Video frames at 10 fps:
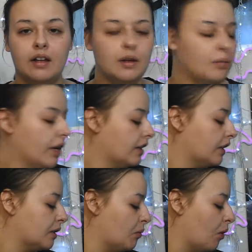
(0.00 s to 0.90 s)
because it's
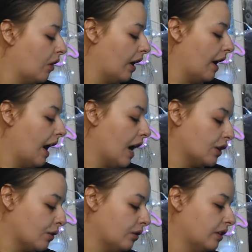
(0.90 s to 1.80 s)
more
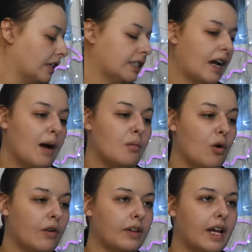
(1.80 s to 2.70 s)
natural and it's not more
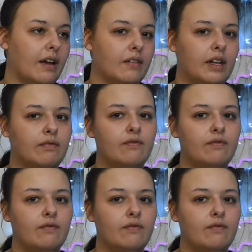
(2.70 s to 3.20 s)
like a